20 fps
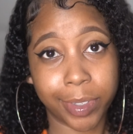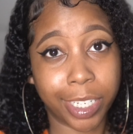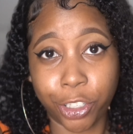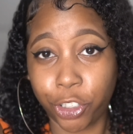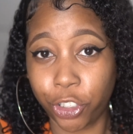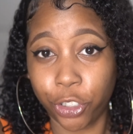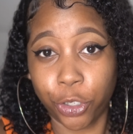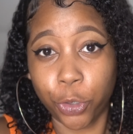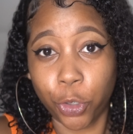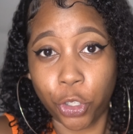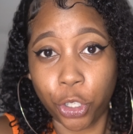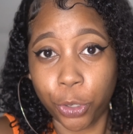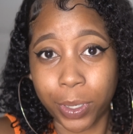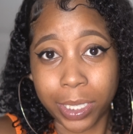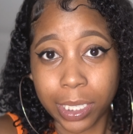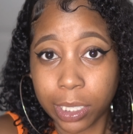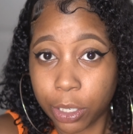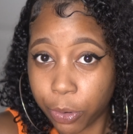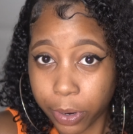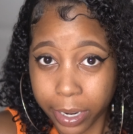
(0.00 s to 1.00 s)
she knew she
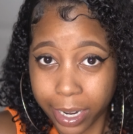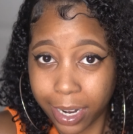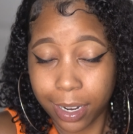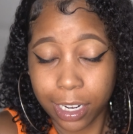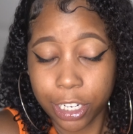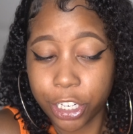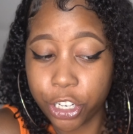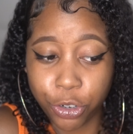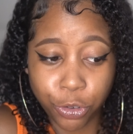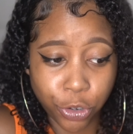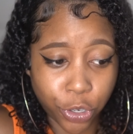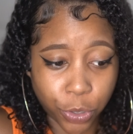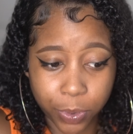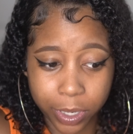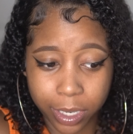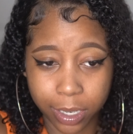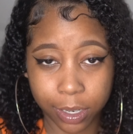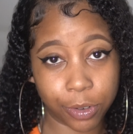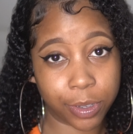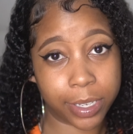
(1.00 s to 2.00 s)
wasn't going to eat it. She knew she
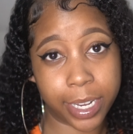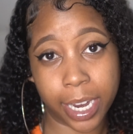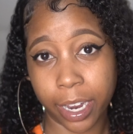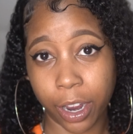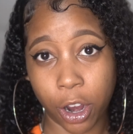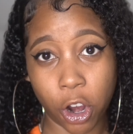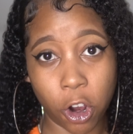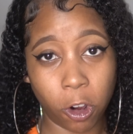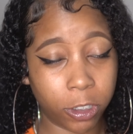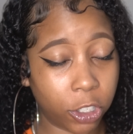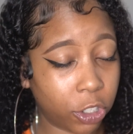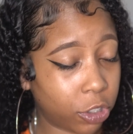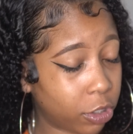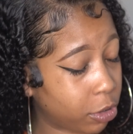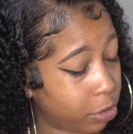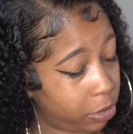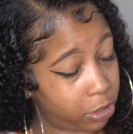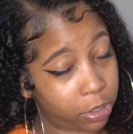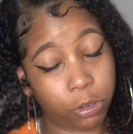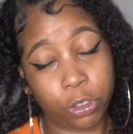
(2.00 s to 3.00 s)
wasn't going to take it home.
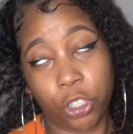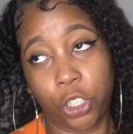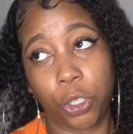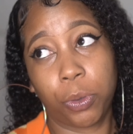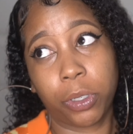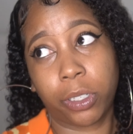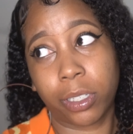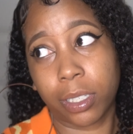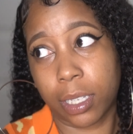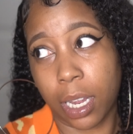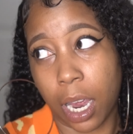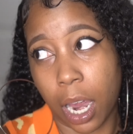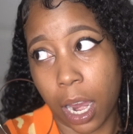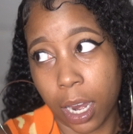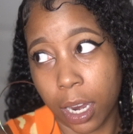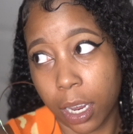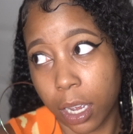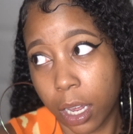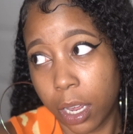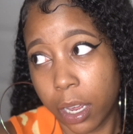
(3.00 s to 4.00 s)
So she was just
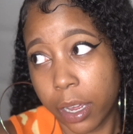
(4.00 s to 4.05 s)
like,